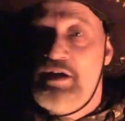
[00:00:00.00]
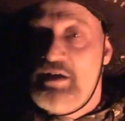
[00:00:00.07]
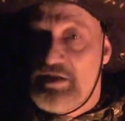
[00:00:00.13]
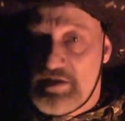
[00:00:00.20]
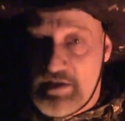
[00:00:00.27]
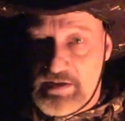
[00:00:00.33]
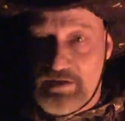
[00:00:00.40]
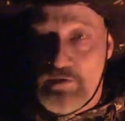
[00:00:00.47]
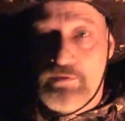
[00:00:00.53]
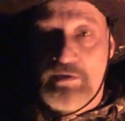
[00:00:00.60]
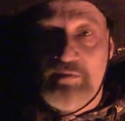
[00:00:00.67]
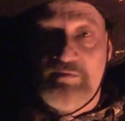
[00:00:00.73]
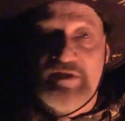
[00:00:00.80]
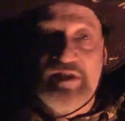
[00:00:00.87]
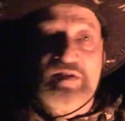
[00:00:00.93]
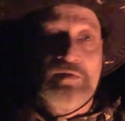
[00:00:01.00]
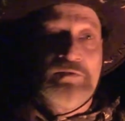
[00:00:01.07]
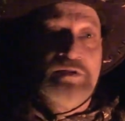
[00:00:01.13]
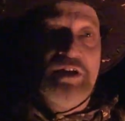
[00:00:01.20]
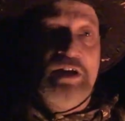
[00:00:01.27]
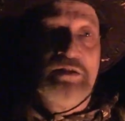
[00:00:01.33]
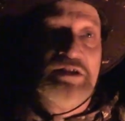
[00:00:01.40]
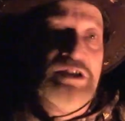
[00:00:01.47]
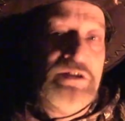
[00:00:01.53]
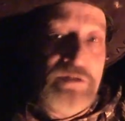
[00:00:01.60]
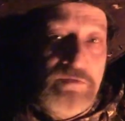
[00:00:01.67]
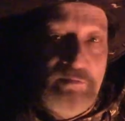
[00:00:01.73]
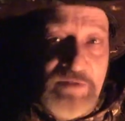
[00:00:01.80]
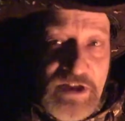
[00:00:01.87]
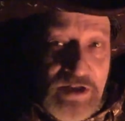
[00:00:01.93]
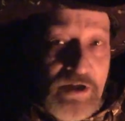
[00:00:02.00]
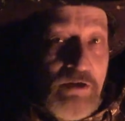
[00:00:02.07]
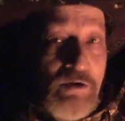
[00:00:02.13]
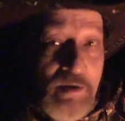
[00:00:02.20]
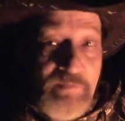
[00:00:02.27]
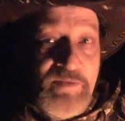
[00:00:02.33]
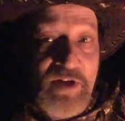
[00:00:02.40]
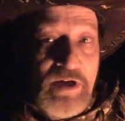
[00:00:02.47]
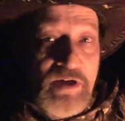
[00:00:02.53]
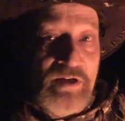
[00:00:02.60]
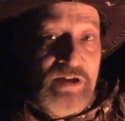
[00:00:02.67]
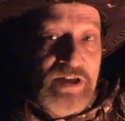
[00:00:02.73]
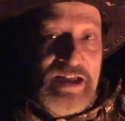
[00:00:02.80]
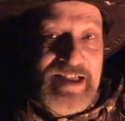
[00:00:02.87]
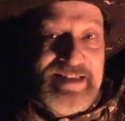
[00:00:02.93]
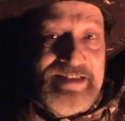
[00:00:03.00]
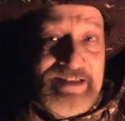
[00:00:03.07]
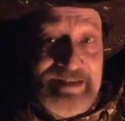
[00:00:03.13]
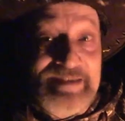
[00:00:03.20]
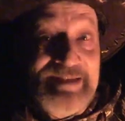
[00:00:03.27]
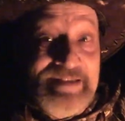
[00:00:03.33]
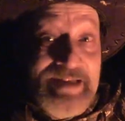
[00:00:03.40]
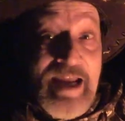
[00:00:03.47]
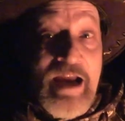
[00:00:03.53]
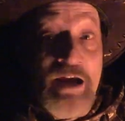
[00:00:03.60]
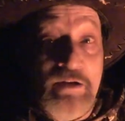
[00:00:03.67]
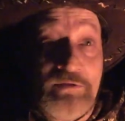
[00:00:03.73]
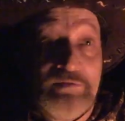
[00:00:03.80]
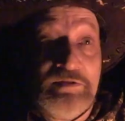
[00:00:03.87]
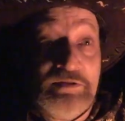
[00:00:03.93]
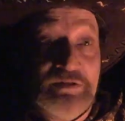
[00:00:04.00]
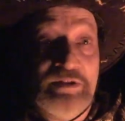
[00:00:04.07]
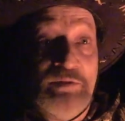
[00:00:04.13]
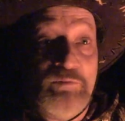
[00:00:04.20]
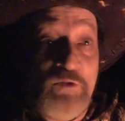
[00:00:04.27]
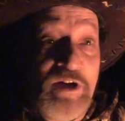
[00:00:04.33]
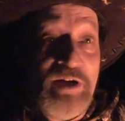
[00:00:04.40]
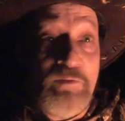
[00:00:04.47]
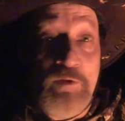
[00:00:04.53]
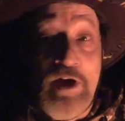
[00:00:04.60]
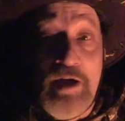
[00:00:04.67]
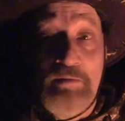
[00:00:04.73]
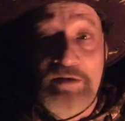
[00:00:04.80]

So I told him the story, how she told me to go up there and just sit down and wait a while,